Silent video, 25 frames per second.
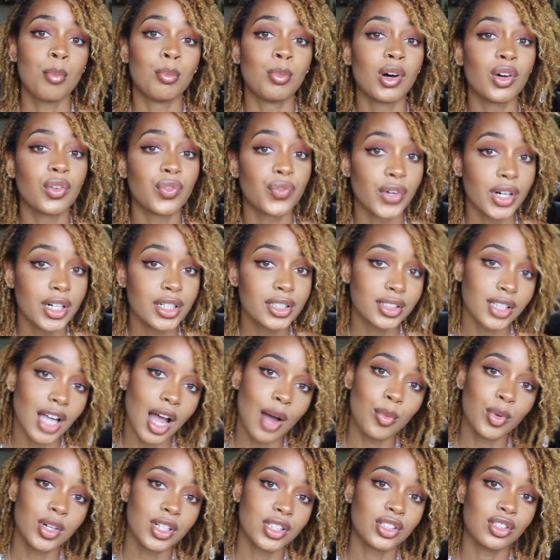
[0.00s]
But first,
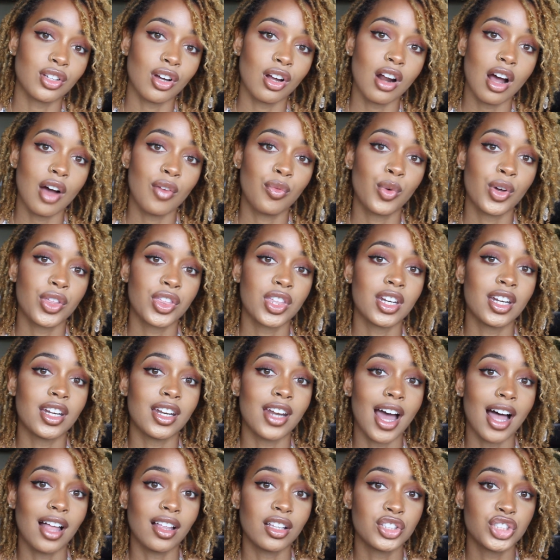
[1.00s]
I want to start off with an
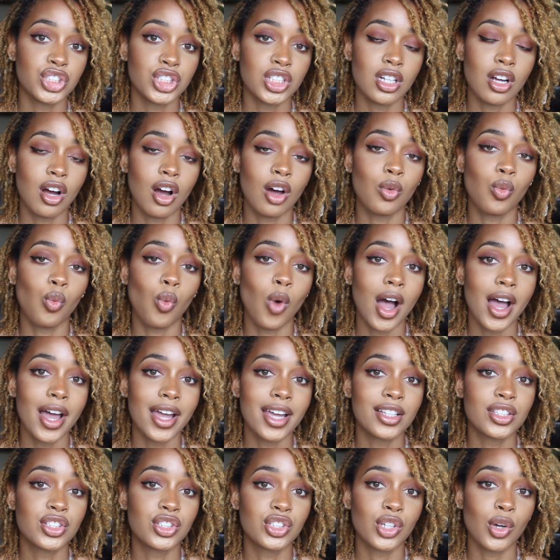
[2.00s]
analogy on why
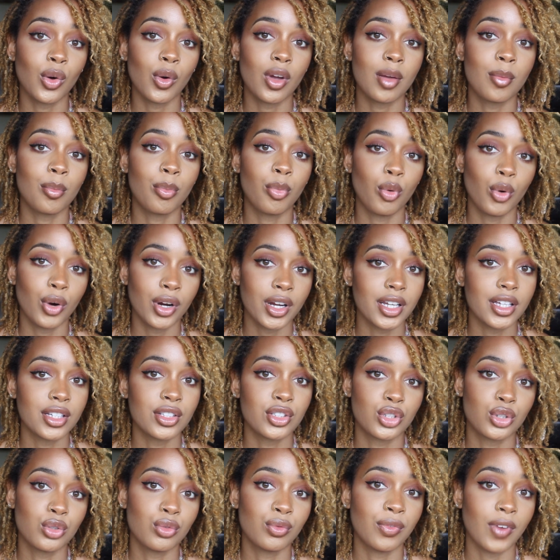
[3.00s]
it's so
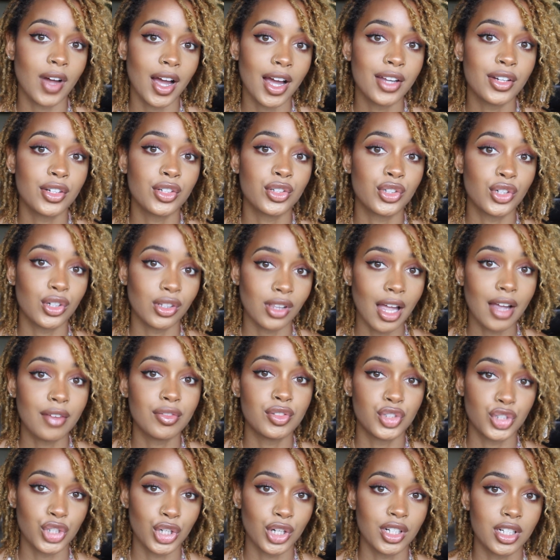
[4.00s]
important to find your
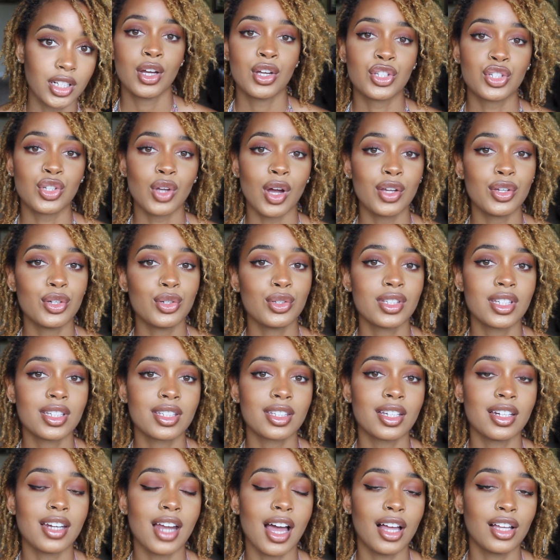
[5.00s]
life's journey. So I use
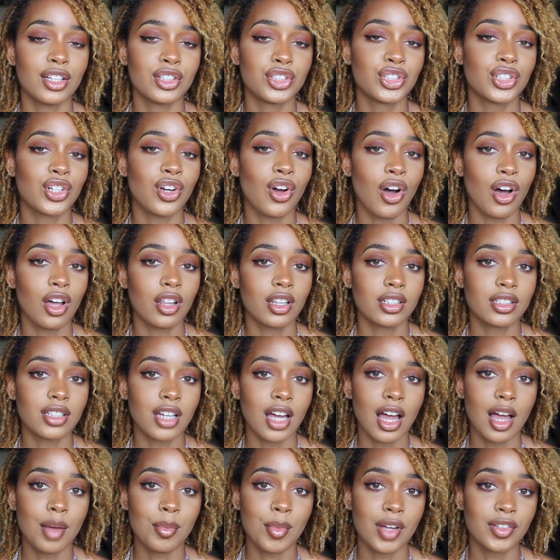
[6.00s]
this analogy all the
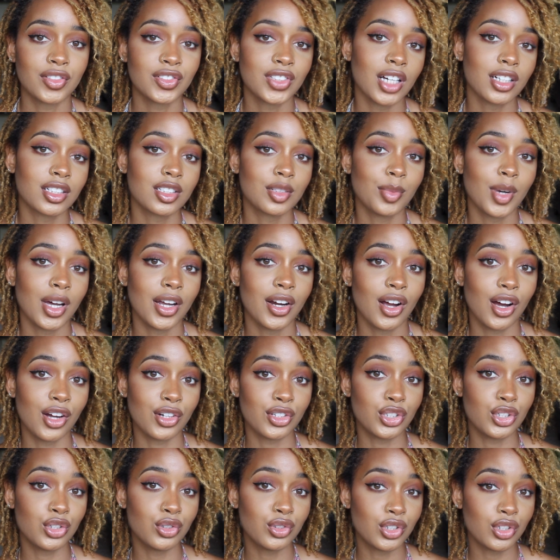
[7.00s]
time. I've talked about it
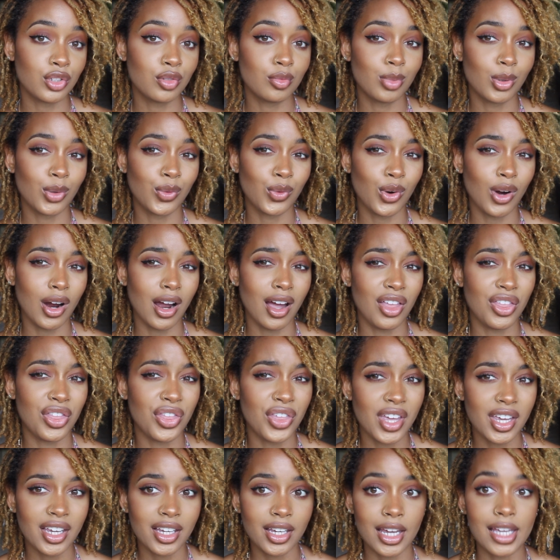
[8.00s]
on YouTube before, I
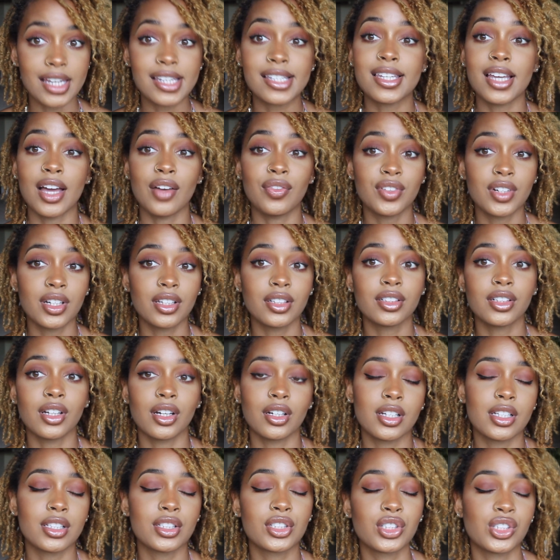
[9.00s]
think, and definitely
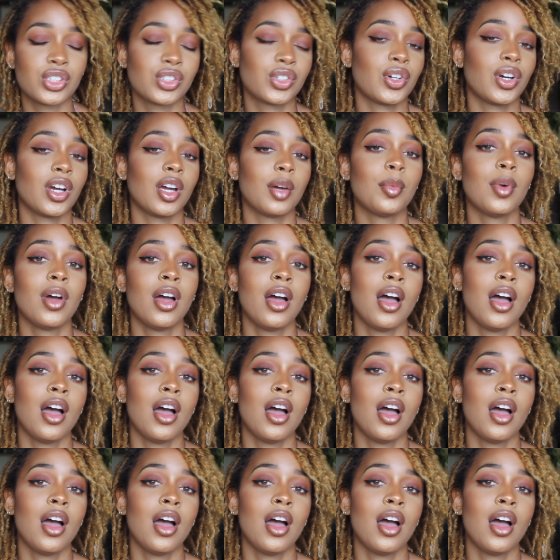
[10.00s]
on Instagram.